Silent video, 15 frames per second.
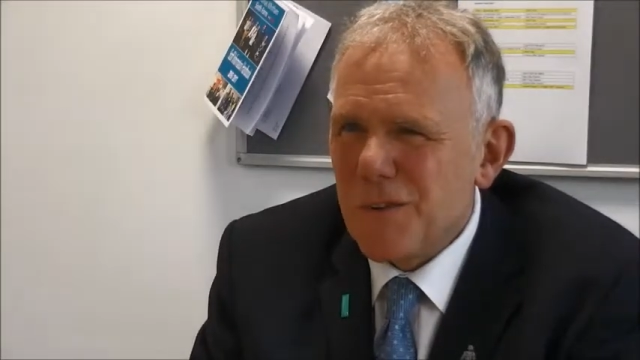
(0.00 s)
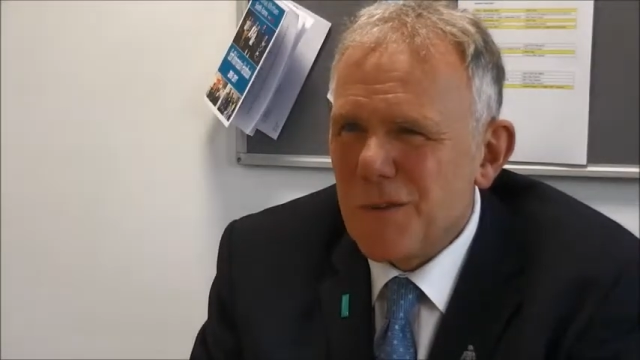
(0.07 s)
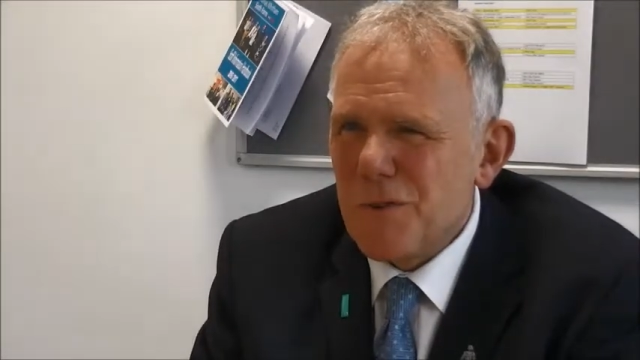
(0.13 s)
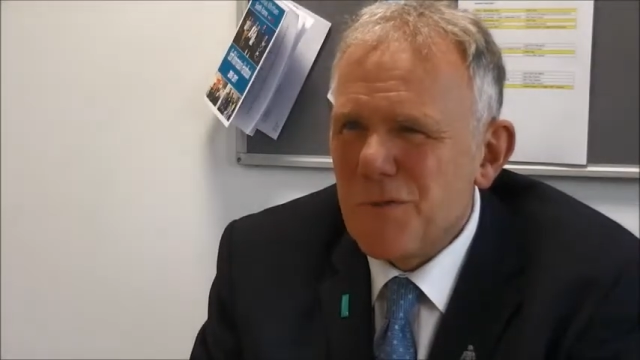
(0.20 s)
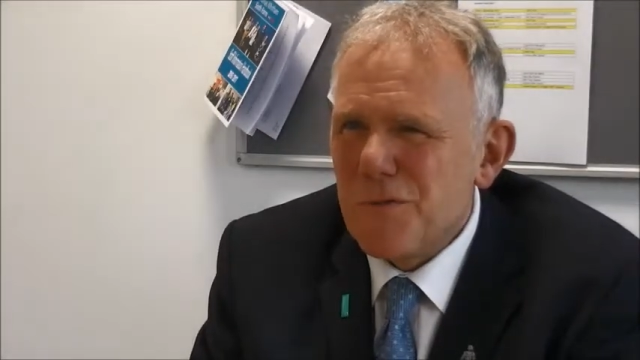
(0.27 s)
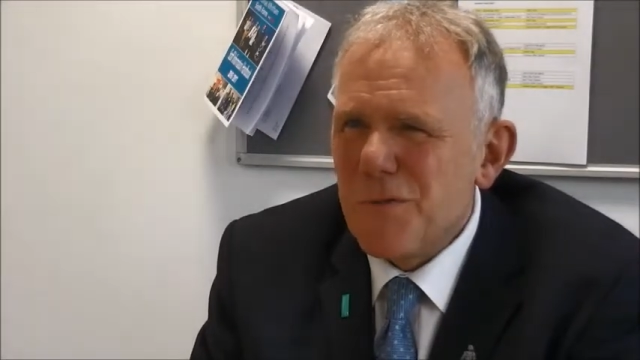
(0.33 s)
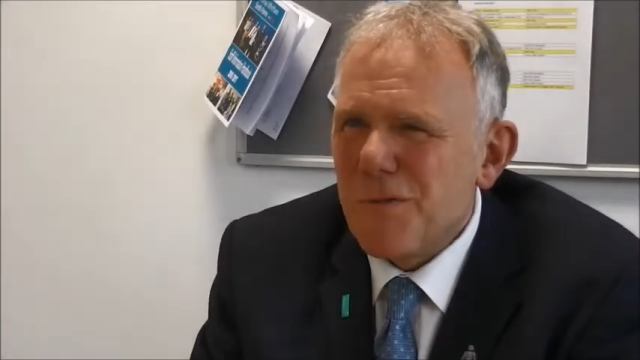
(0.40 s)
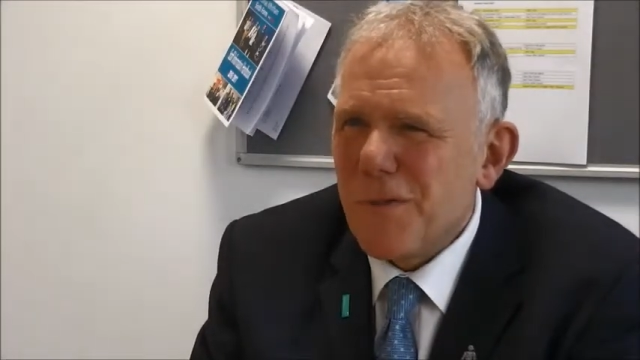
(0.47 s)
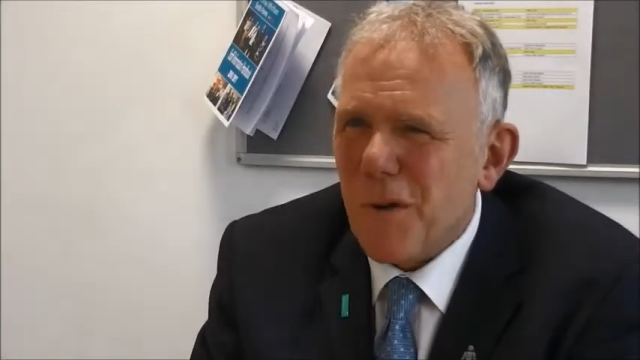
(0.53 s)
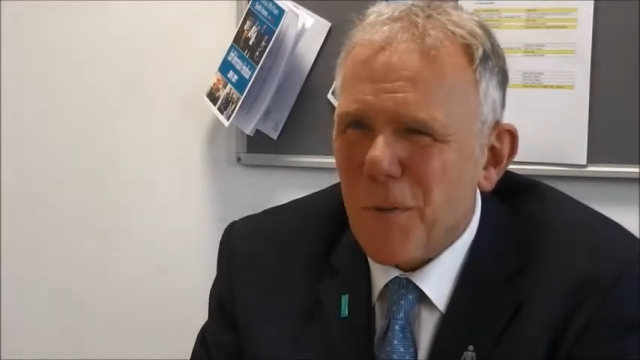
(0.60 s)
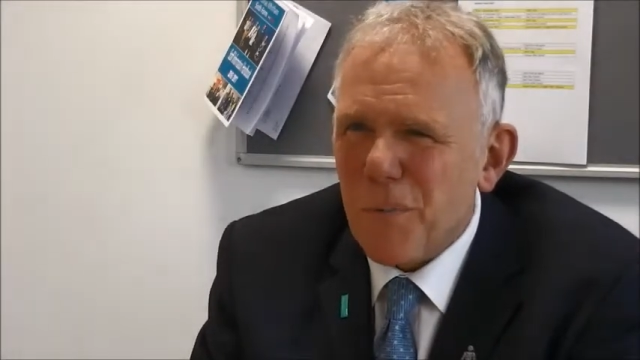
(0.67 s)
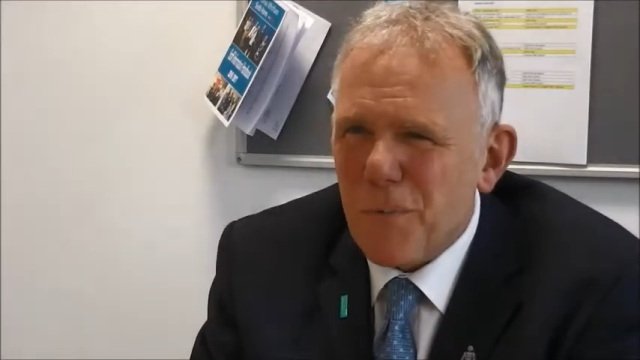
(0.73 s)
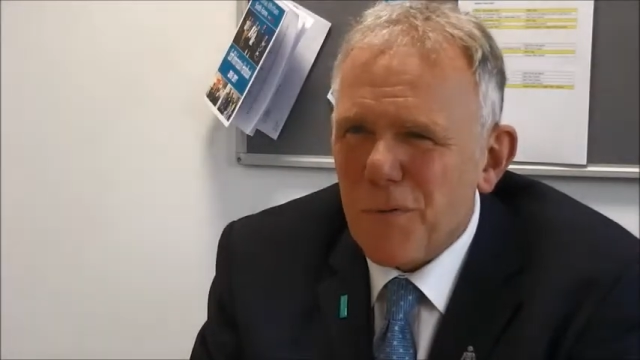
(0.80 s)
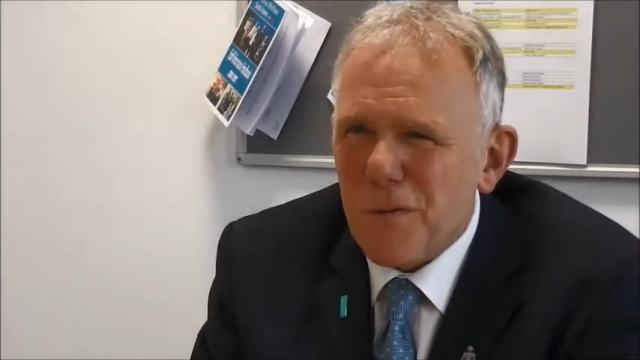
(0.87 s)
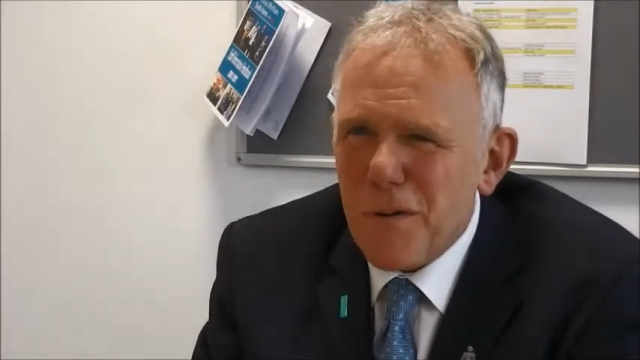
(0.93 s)
You
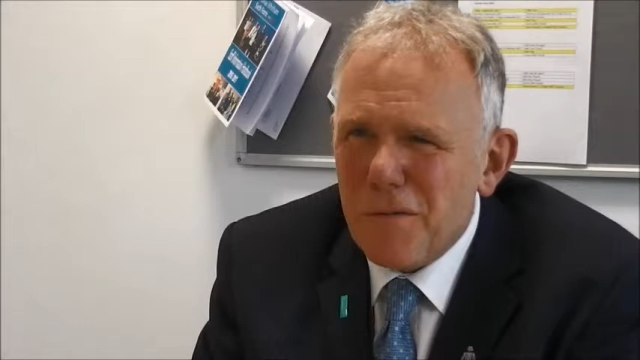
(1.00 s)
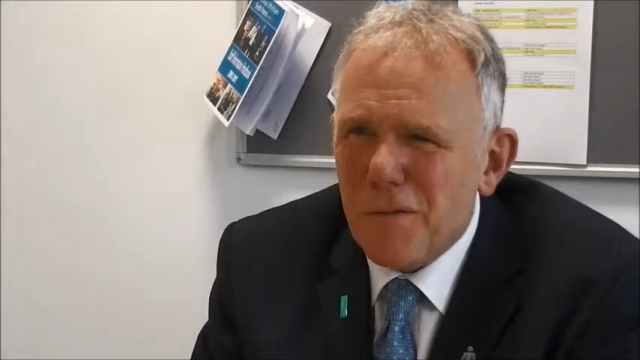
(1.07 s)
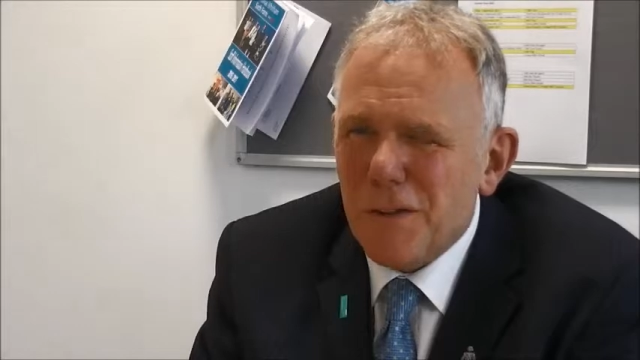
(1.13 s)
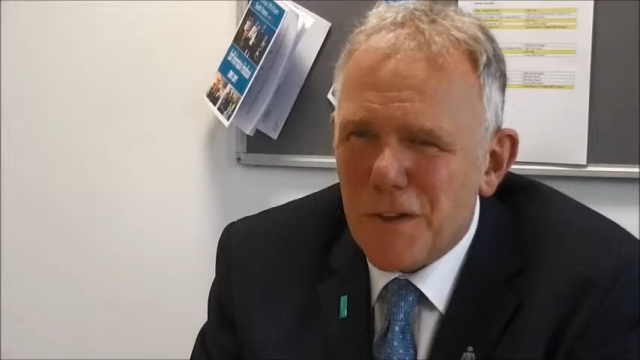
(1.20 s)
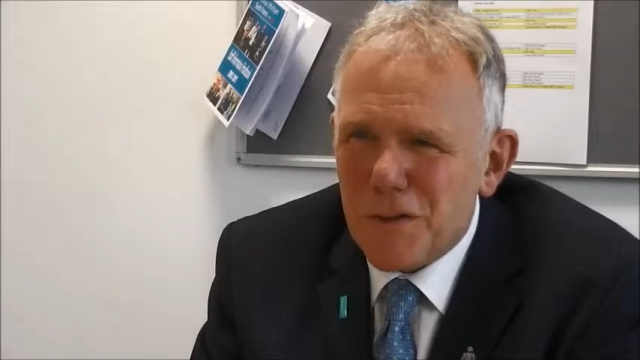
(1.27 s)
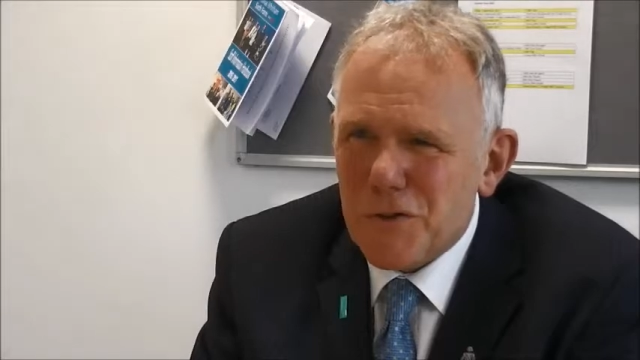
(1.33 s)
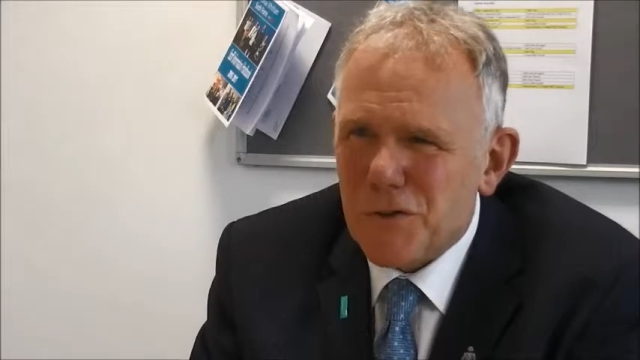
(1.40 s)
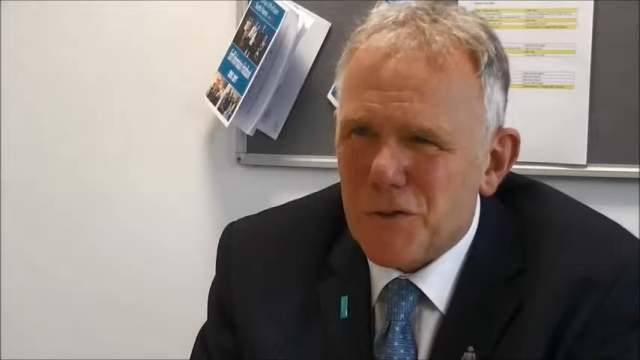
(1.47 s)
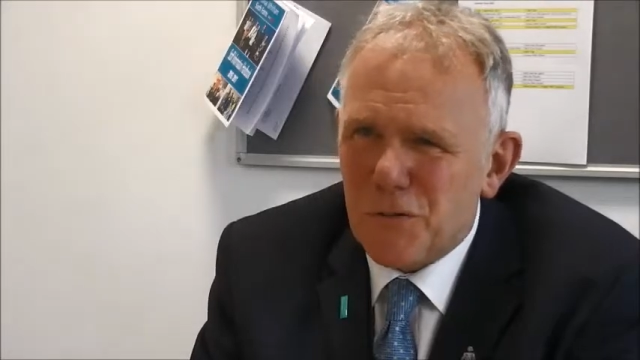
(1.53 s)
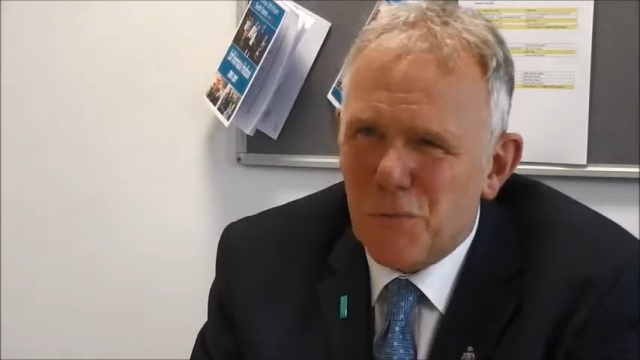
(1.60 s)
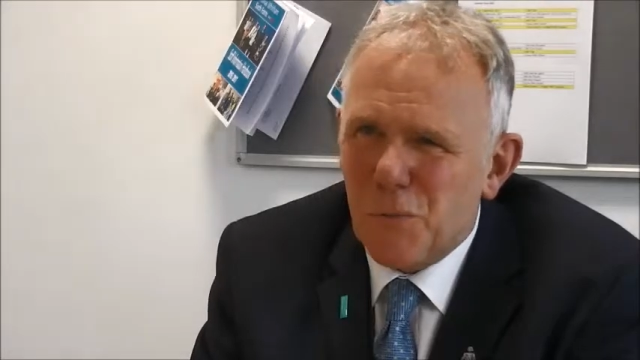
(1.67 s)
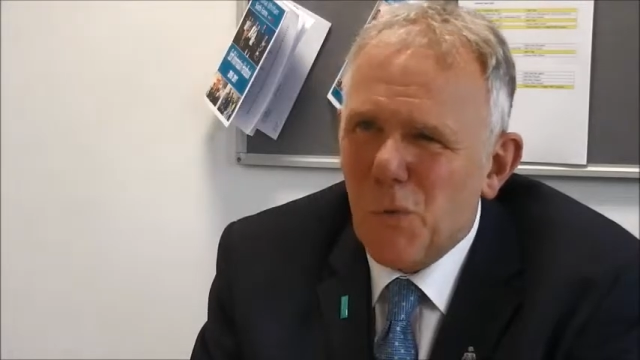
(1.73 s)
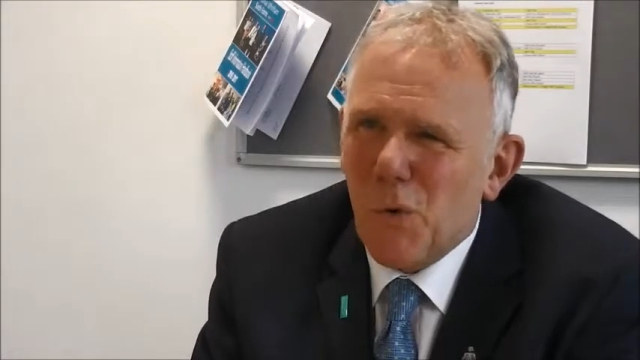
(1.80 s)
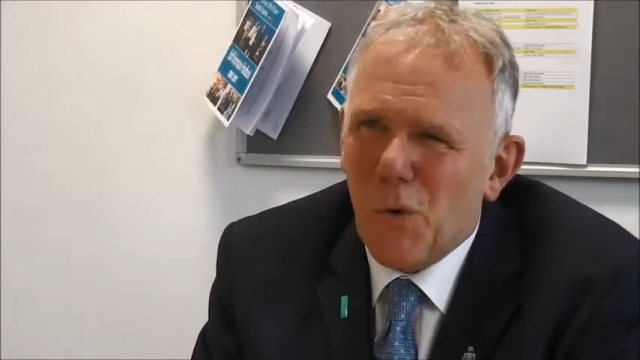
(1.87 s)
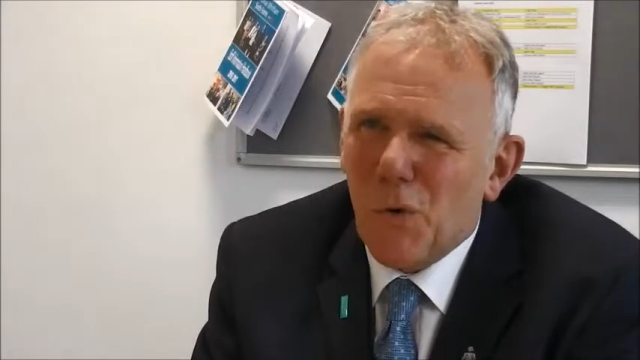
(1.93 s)
are privileged to
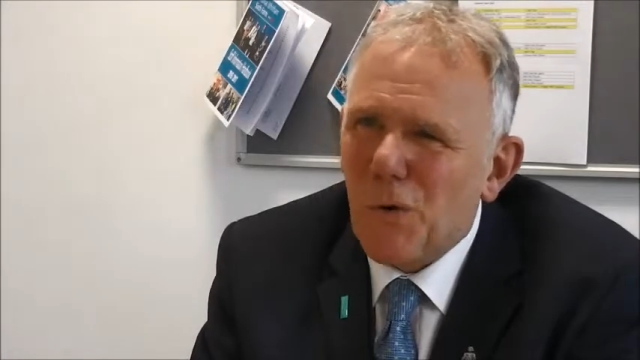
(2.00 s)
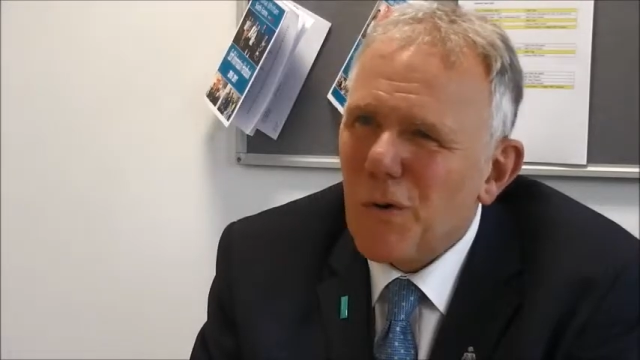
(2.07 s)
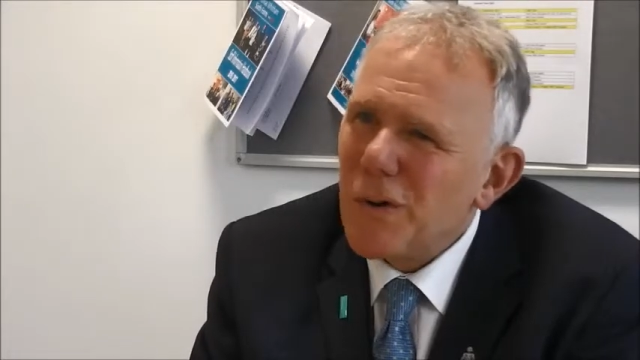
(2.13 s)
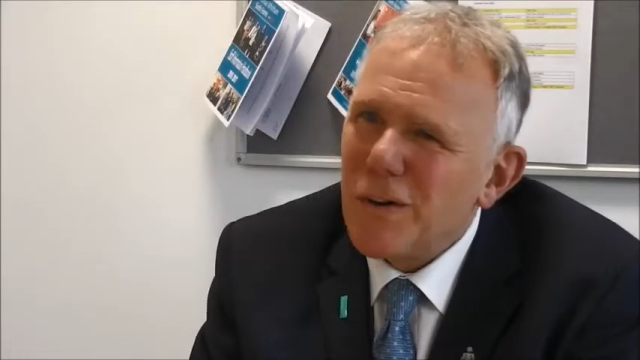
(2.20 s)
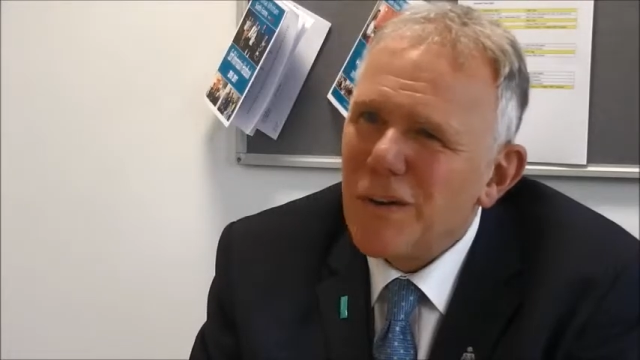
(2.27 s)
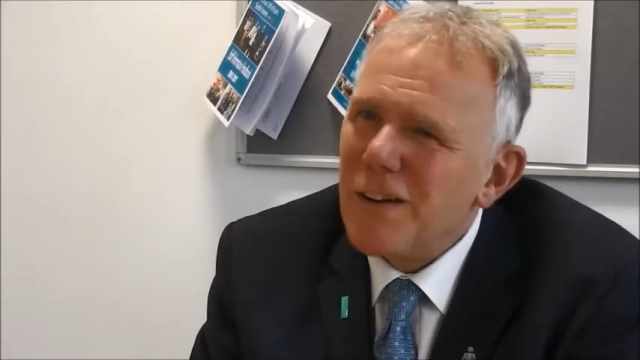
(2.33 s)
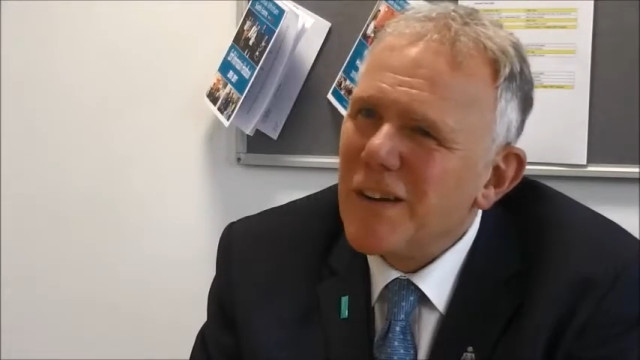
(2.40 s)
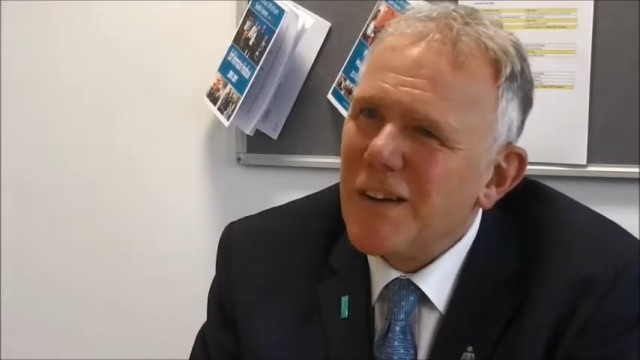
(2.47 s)
walk